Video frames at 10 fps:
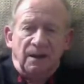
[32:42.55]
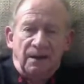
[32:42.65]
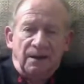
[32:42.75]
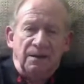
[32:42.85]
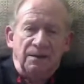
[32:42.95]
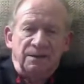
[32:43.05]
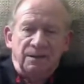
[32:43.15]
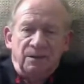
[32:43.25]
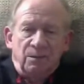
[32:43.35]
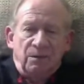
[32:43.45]
and he
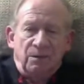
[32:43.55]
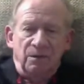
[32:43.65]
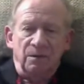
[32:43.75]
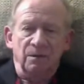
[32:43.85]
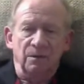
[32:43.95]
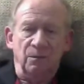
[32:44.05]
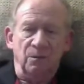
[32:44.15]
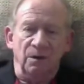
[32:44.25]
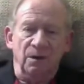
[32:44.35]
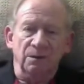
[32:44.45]
said,
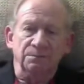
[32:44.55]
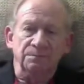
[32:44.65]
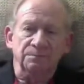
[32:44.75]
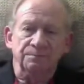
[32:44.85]
"Well,